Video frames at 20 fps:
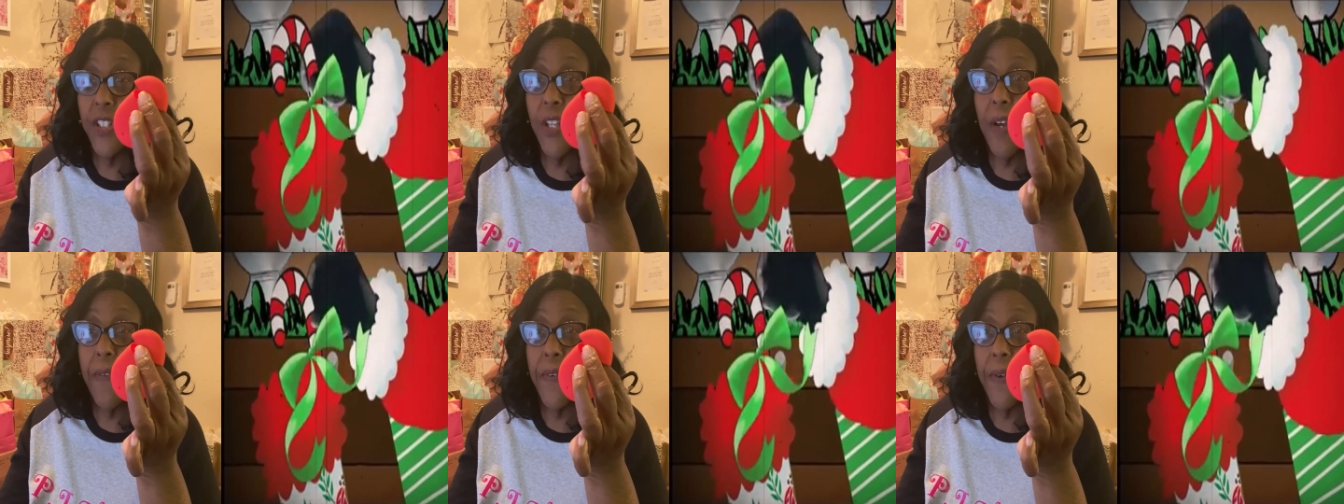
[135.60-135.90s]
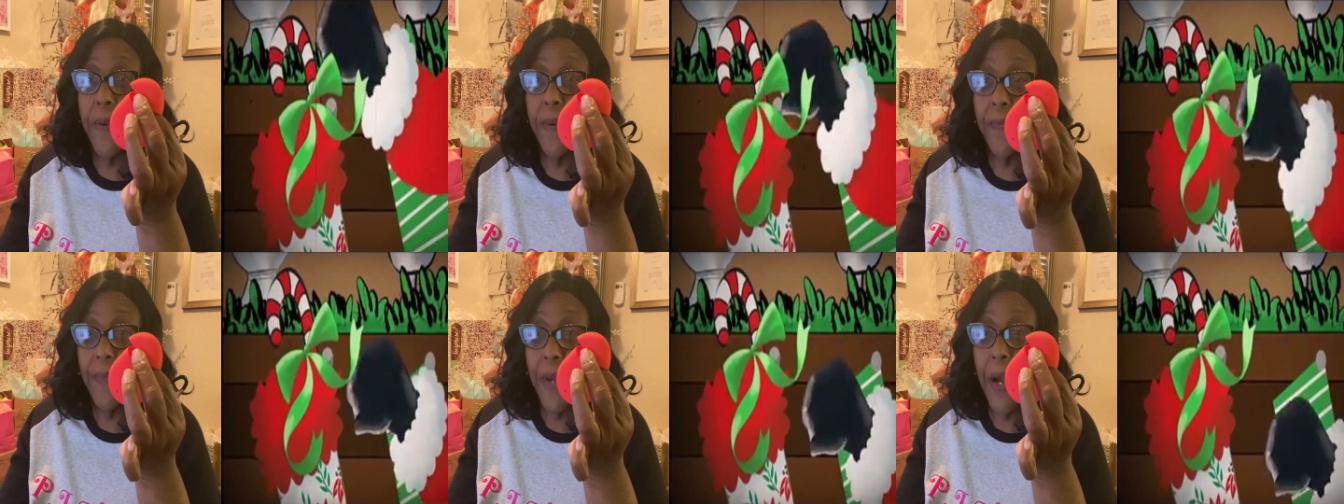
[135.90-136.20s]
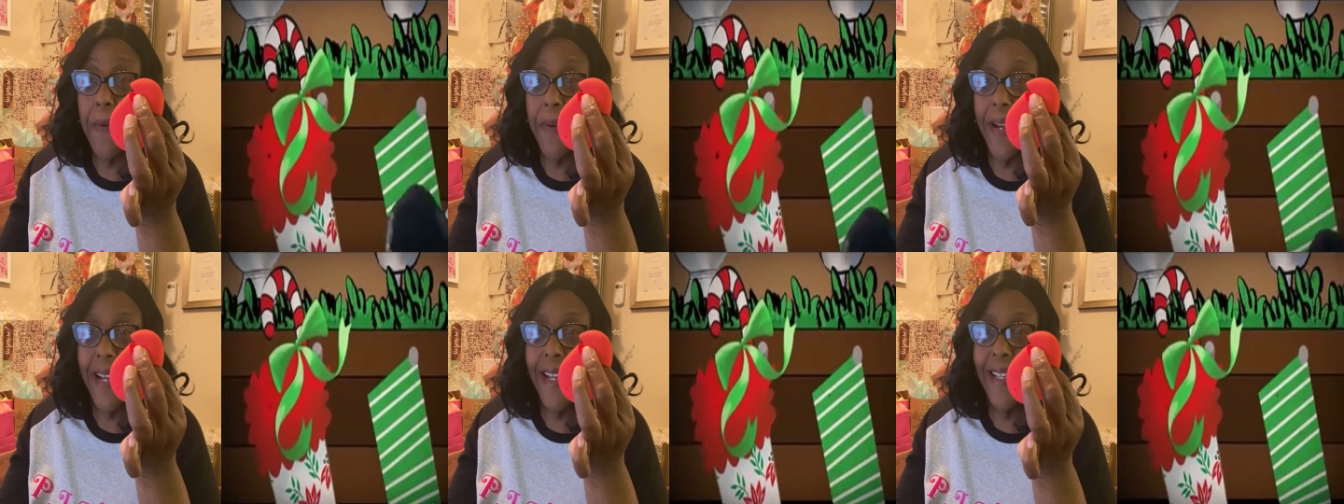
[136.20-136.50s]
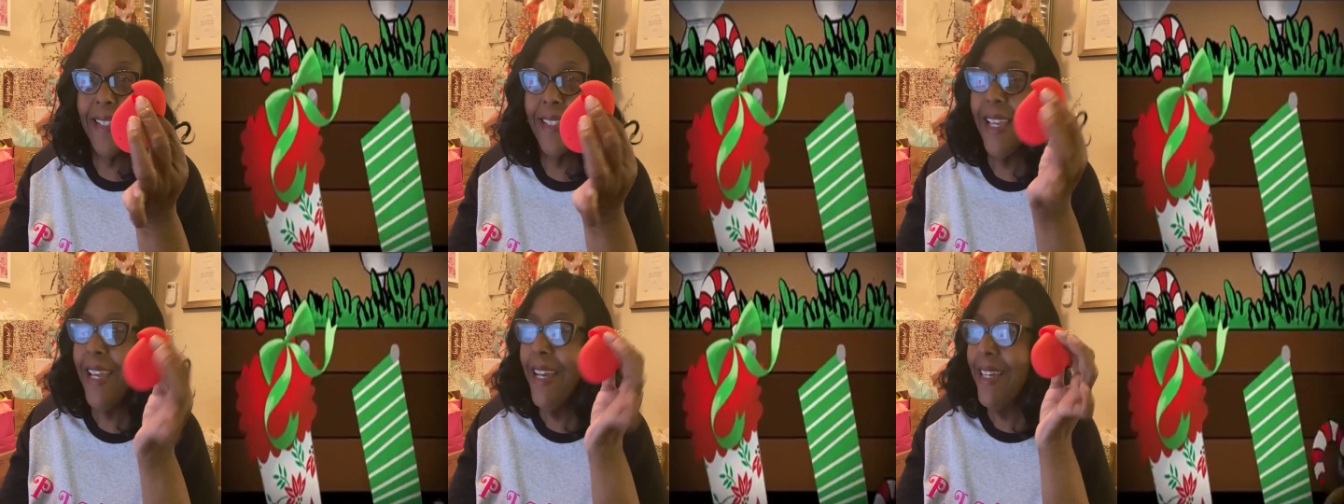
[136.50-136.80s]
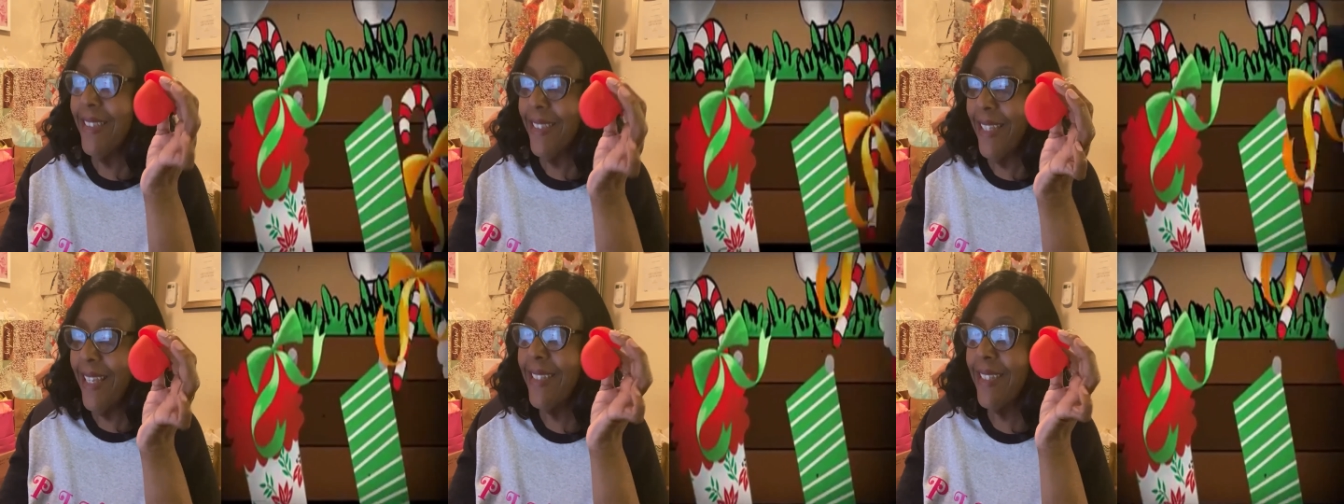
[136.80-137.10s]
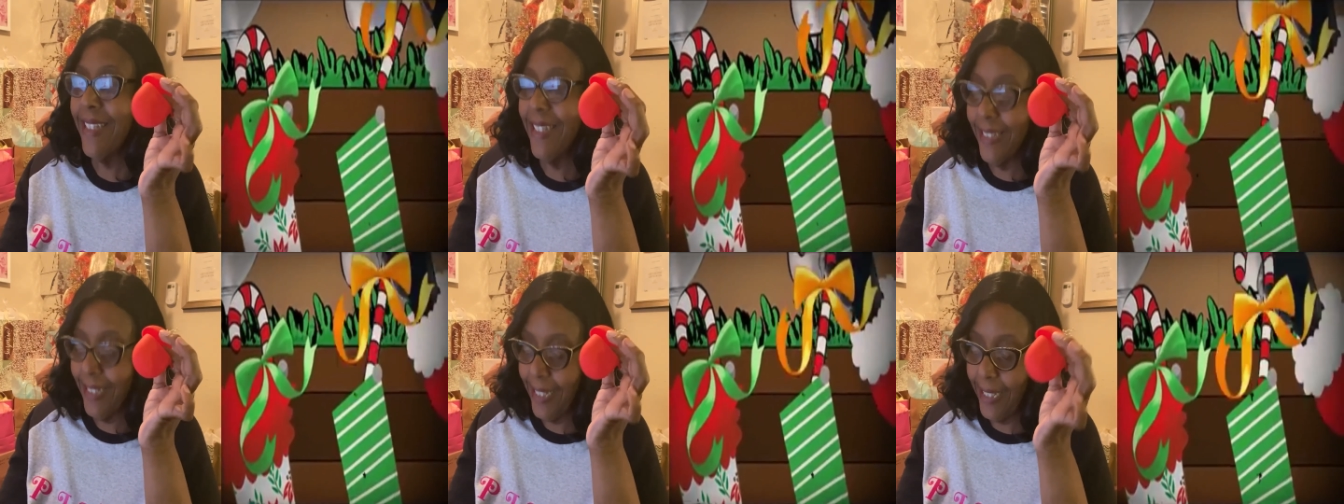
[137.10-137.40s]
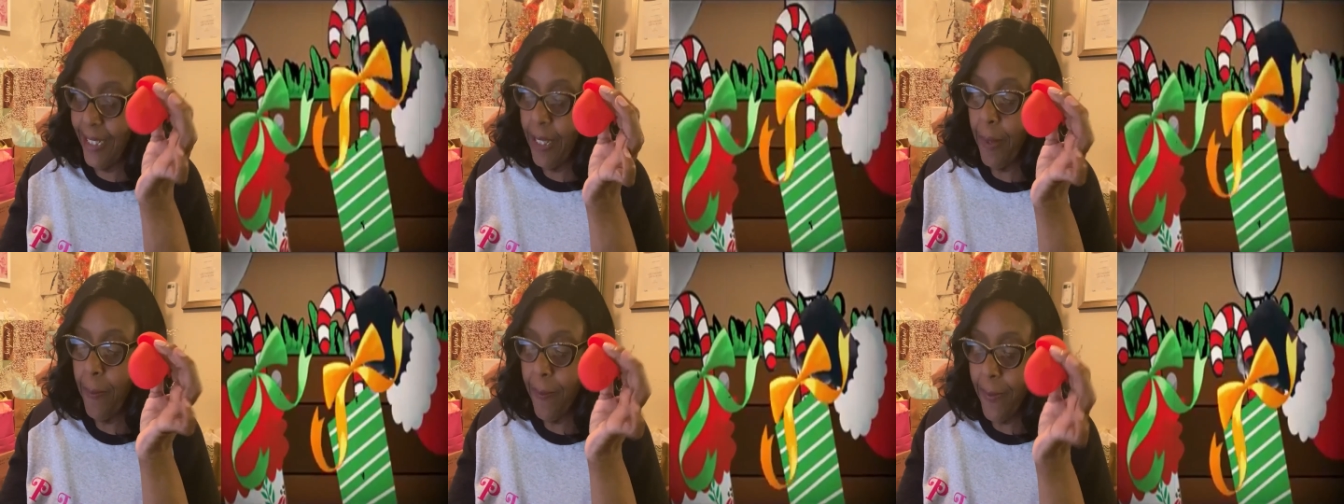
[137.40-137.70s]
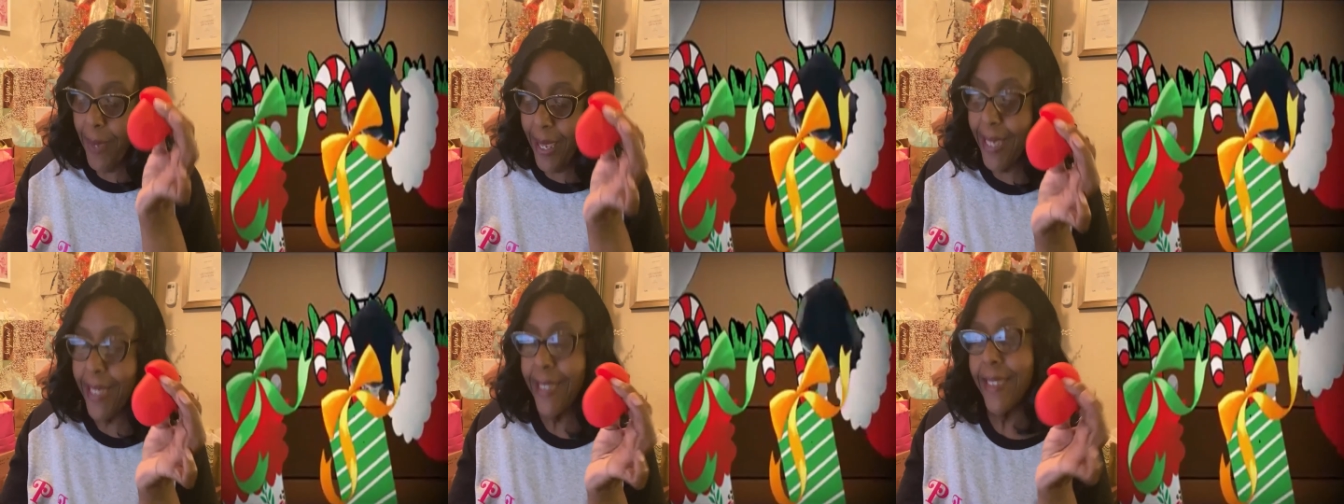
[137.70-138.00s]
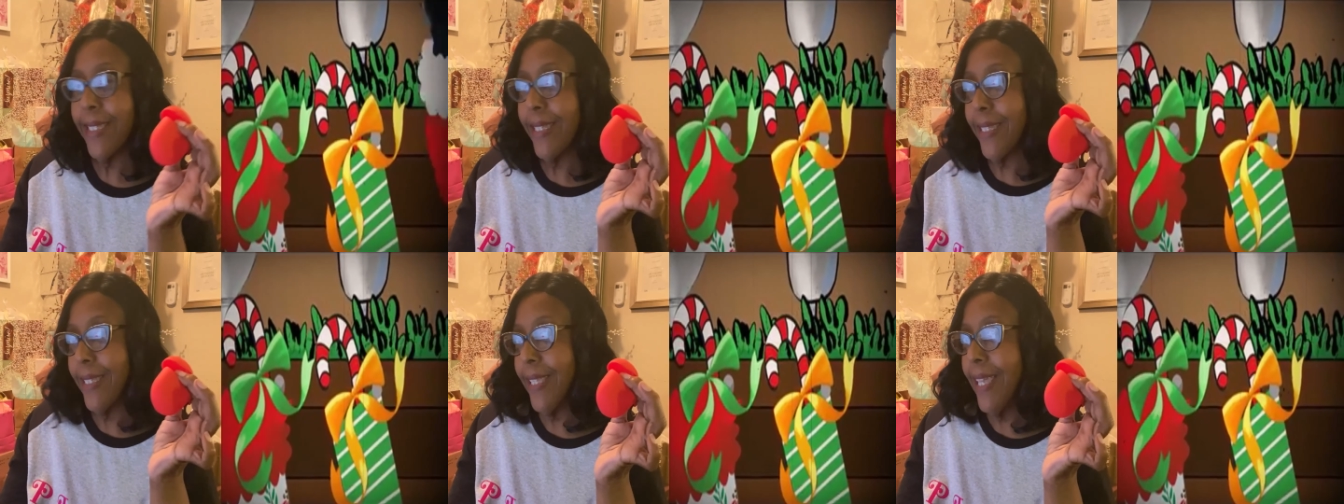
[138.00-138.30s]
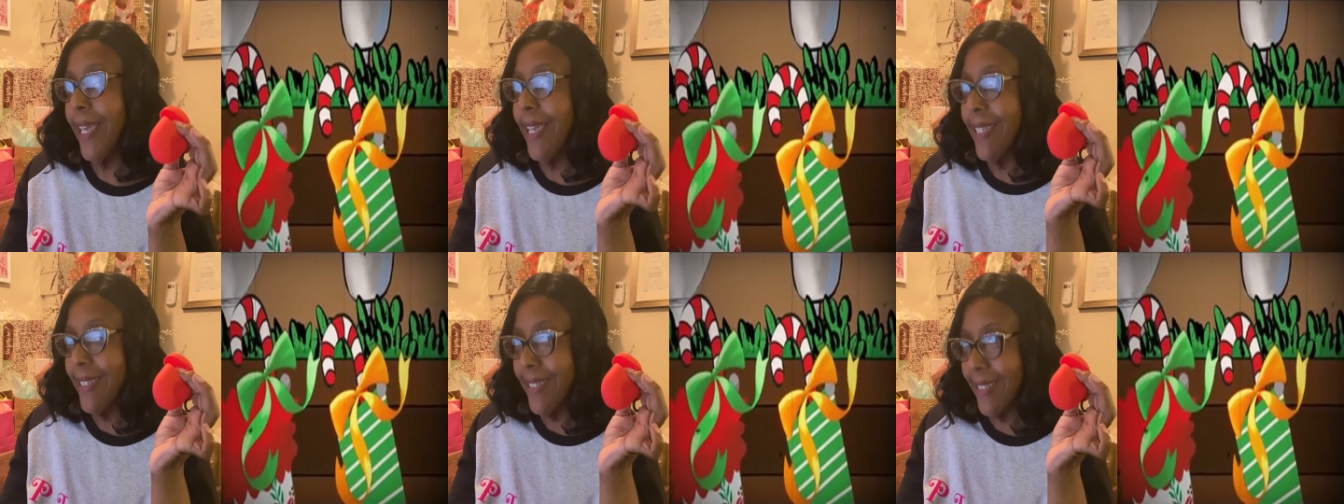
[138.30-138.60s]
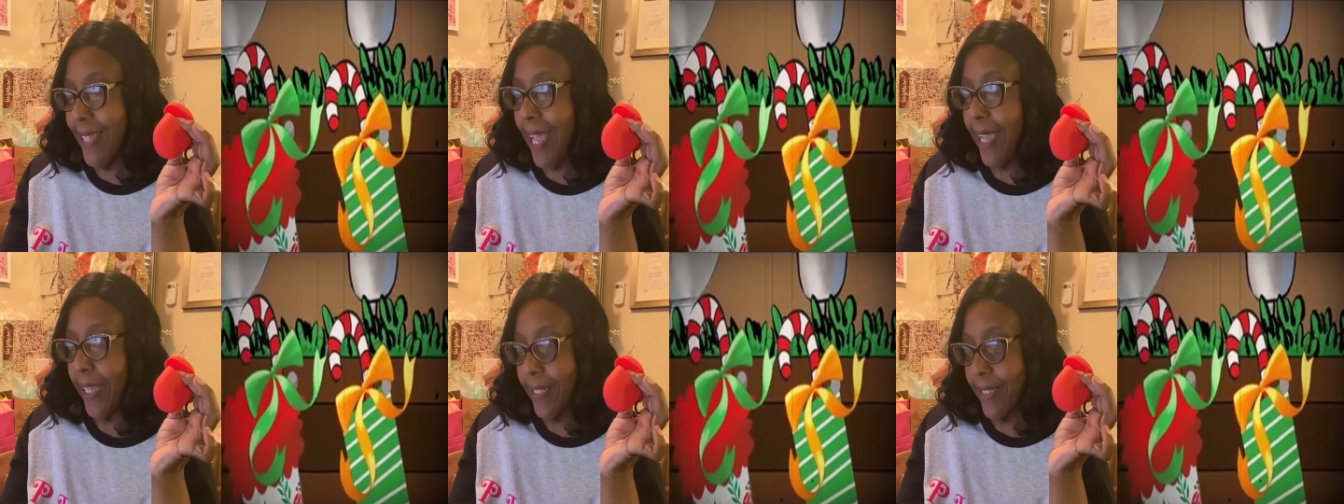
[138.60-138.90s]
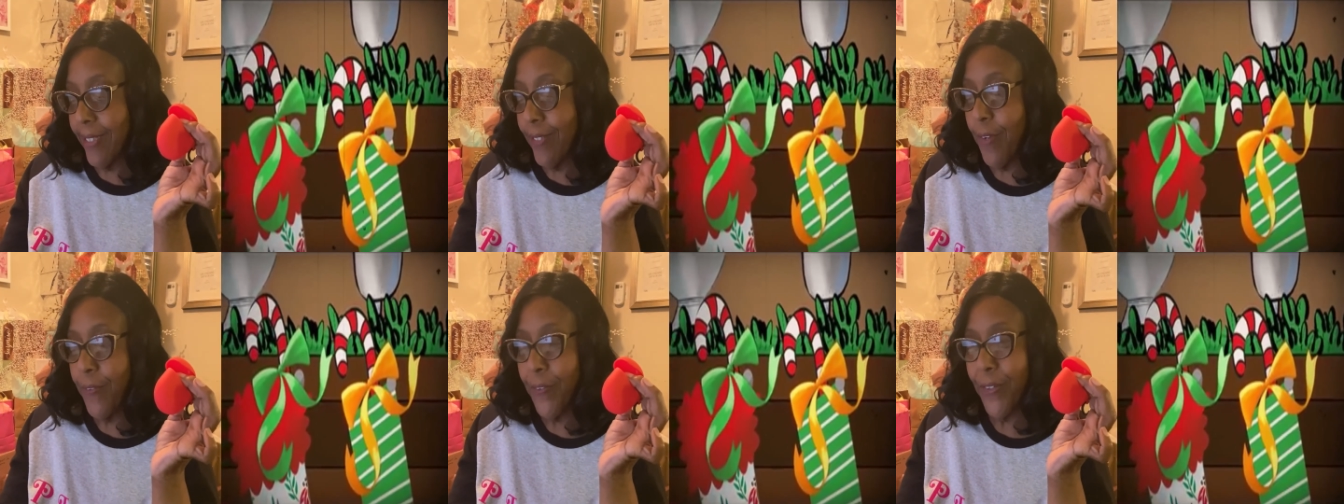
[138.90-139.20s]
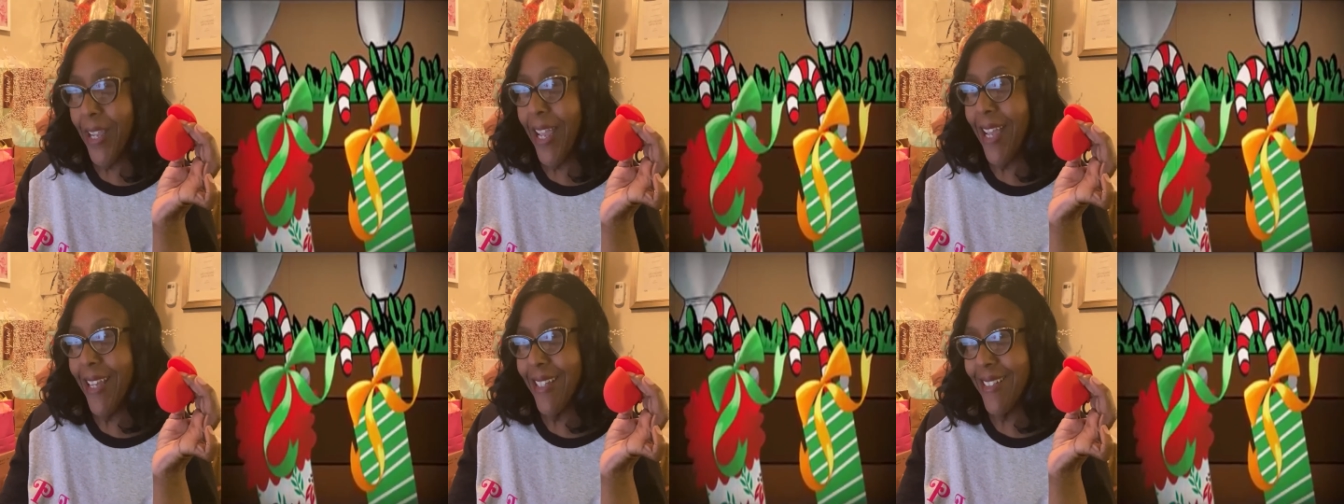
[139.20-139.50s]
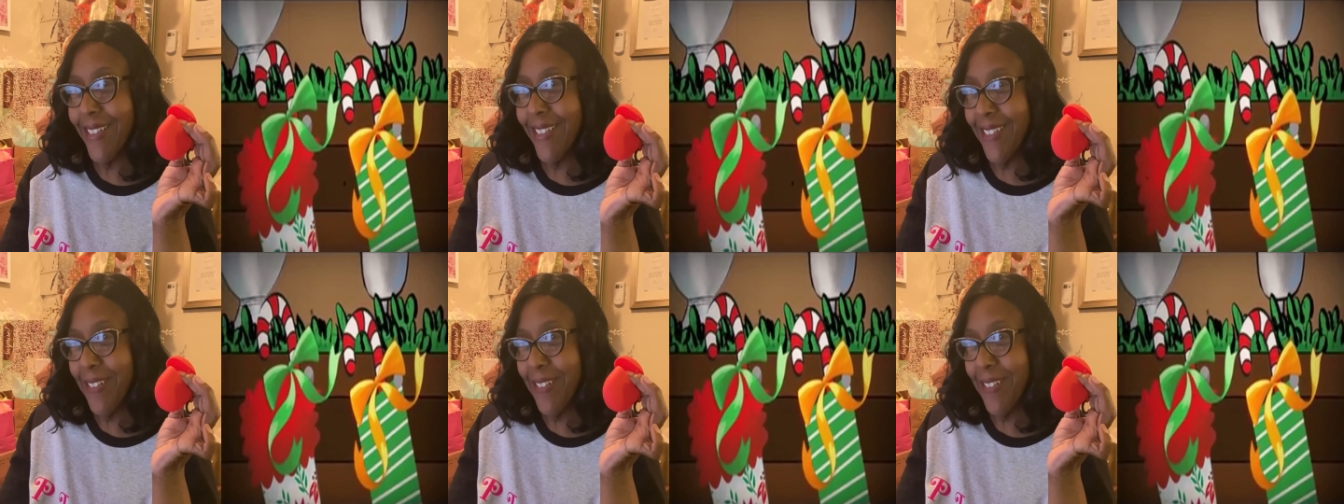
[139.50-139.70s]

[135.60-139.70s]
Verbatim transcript: stuffer, all right? This is an amazing stocking stuffer, guys.